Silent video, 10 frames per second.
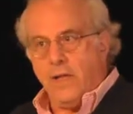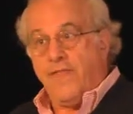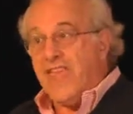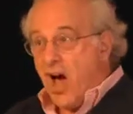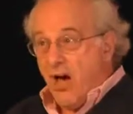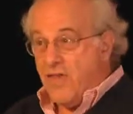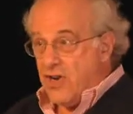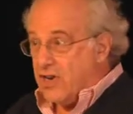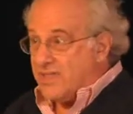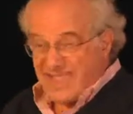The
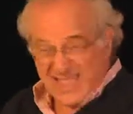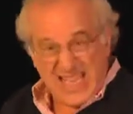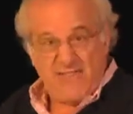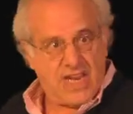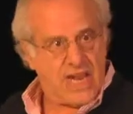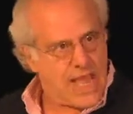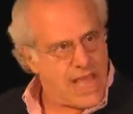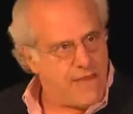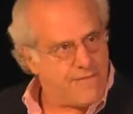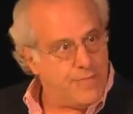other
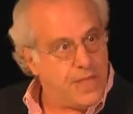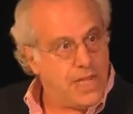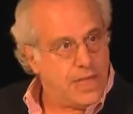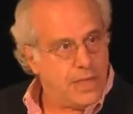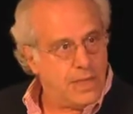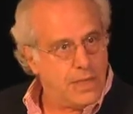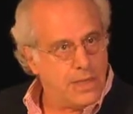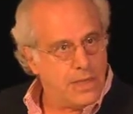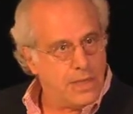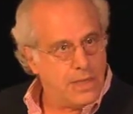7.5 million
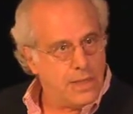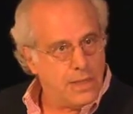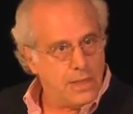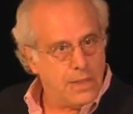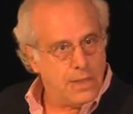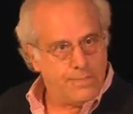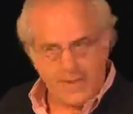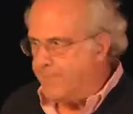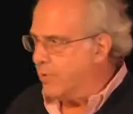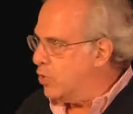
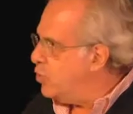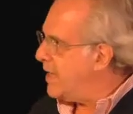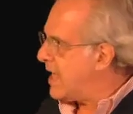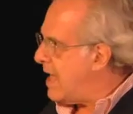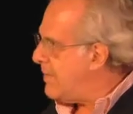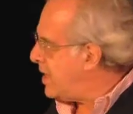people who became